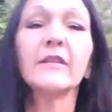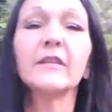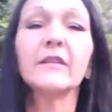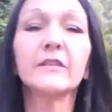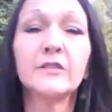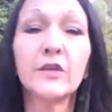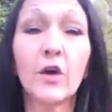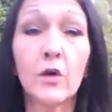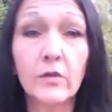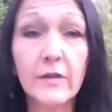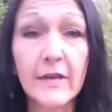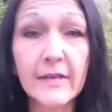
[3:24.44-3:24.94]

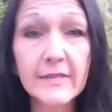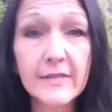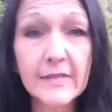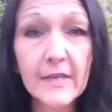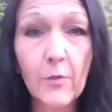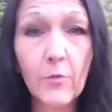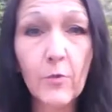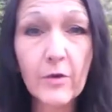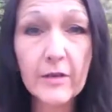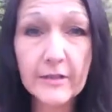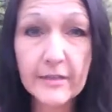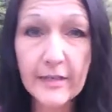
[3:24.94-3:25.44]
don't let
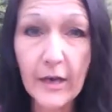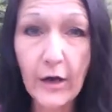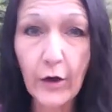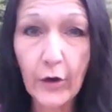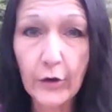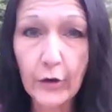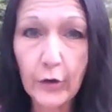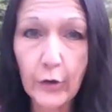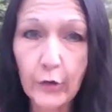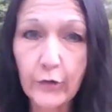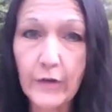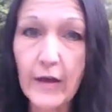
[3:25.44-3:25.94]
someone tell
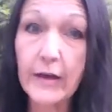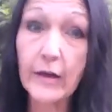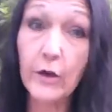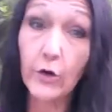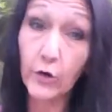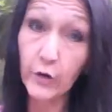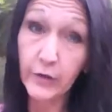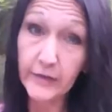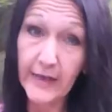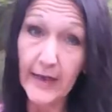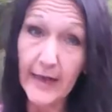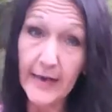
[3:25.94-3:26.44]
you that
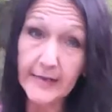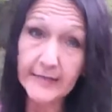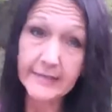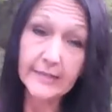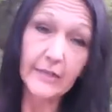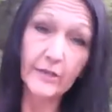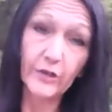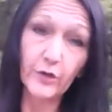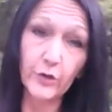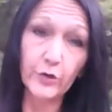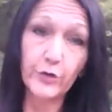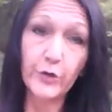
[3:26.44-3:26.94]
your yes
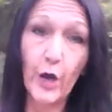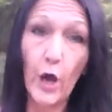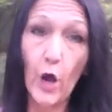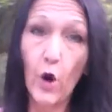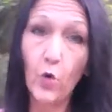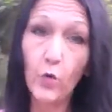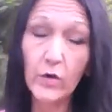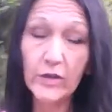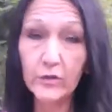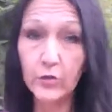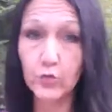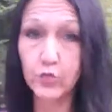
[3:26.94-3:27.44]
and your
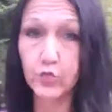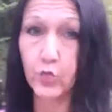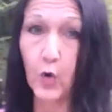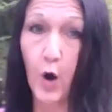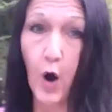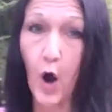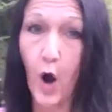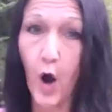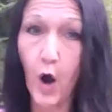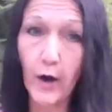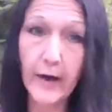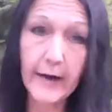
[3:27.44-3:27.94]
no is
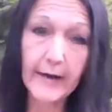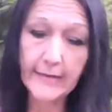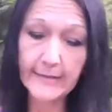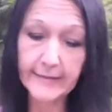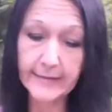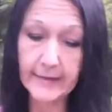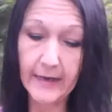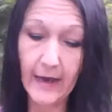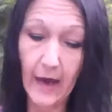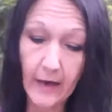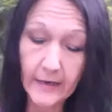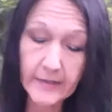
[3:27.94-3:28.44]
wrong.
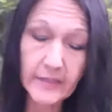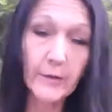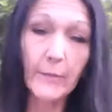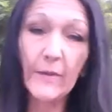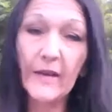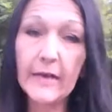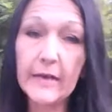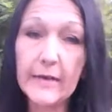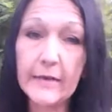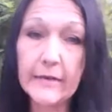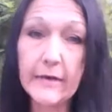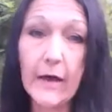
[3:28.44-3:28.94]
It's got to
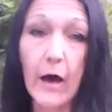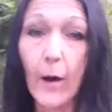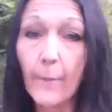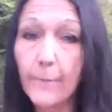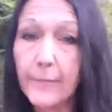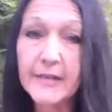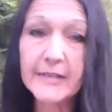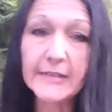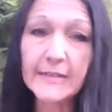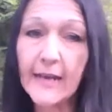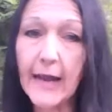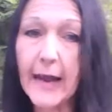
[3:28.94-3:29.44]
be up
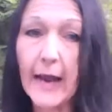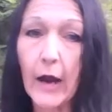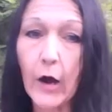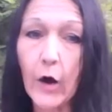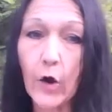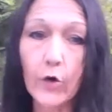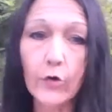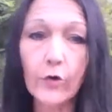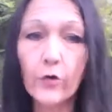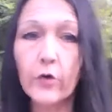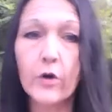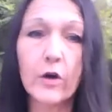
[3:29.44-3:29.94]
and
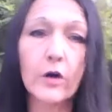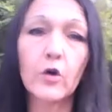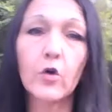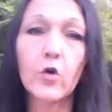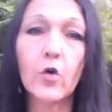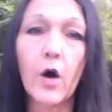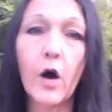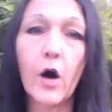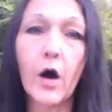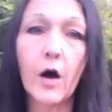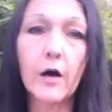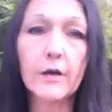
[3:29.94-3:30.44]
down or
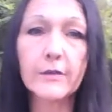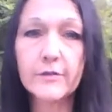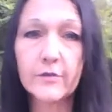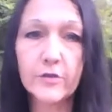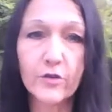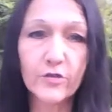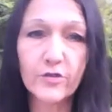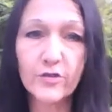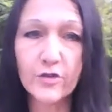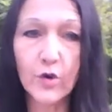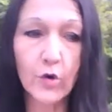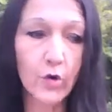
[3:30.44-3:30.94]
across
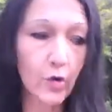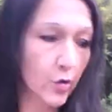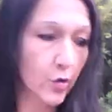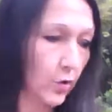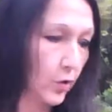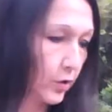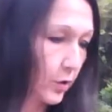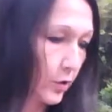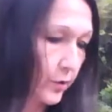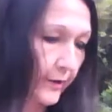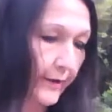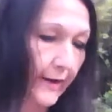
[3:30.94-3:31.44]
or circle
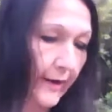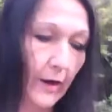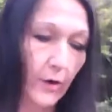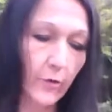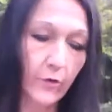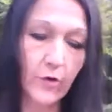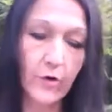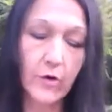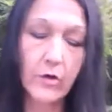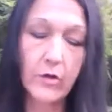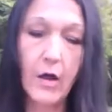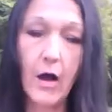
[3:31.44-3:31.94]
or
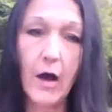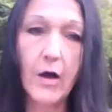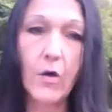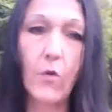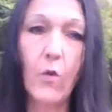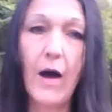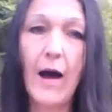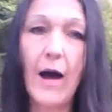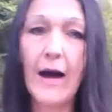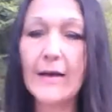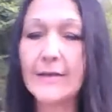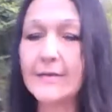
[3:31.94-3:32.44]

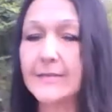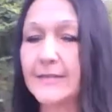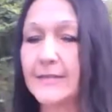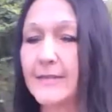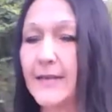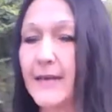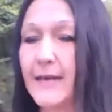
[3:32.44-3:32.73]
counterclockwise,